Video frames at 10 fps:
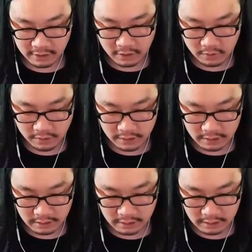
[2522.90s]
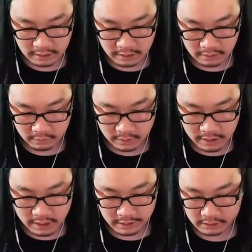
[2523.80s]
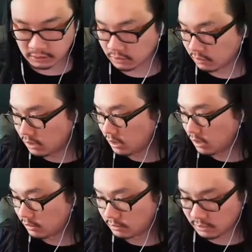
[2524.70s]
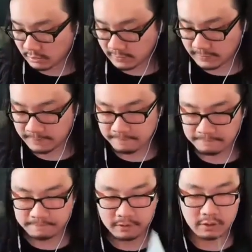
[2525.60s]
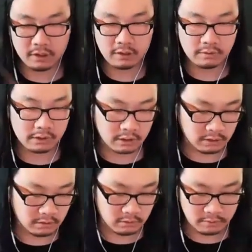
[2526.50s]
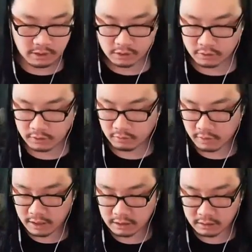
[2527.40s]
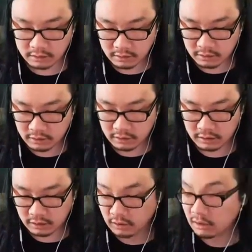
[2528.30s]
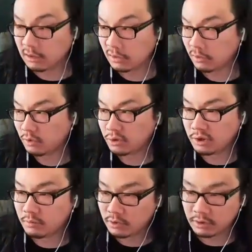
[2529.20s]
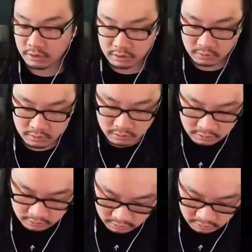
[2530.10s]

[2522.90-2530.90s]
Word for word: going and and whatnot. So, um, all right, I'm just gonna make sure I write the order number on this one.